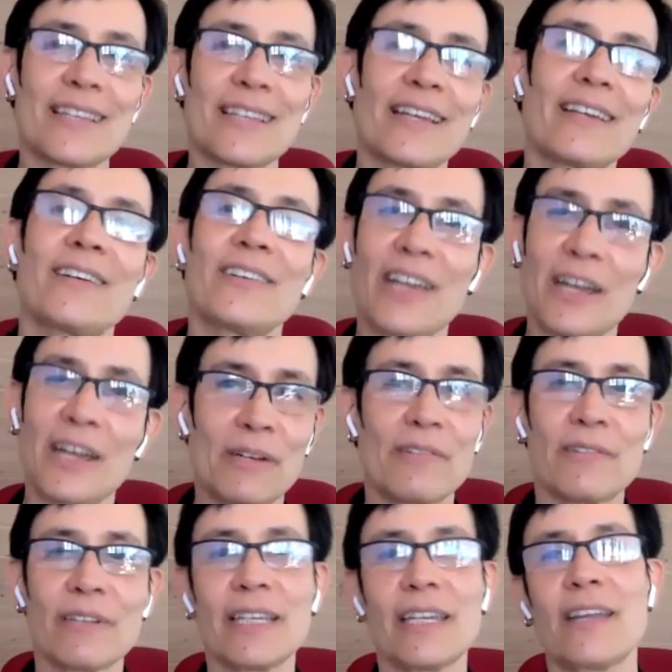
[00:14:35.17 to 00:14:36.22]
It's like, okay, we
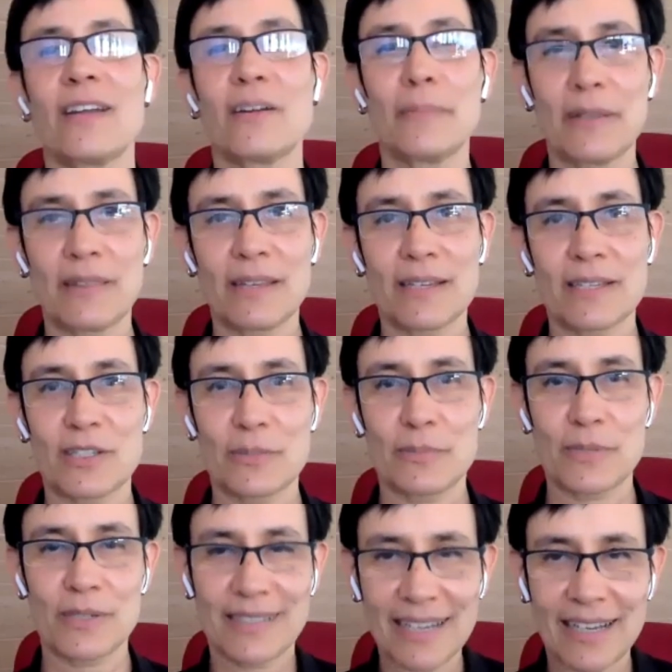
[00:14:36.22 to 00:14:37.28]
don't really care about the
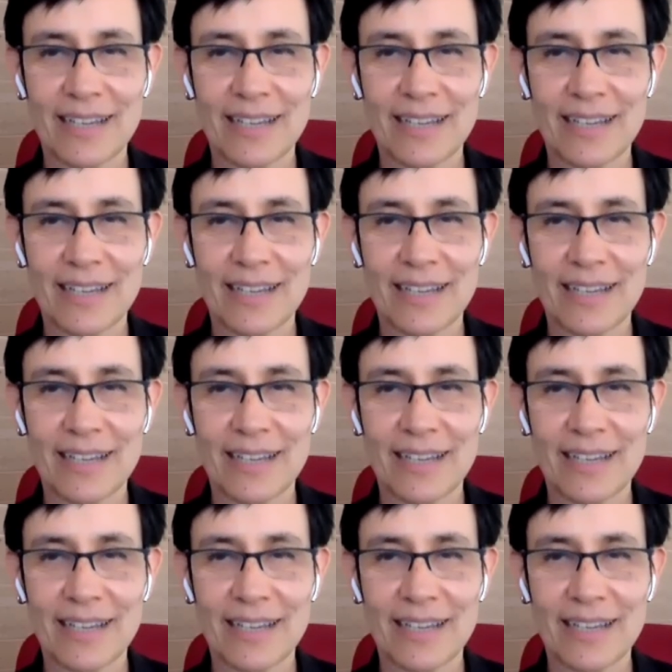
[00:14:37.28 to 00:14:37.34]
customer.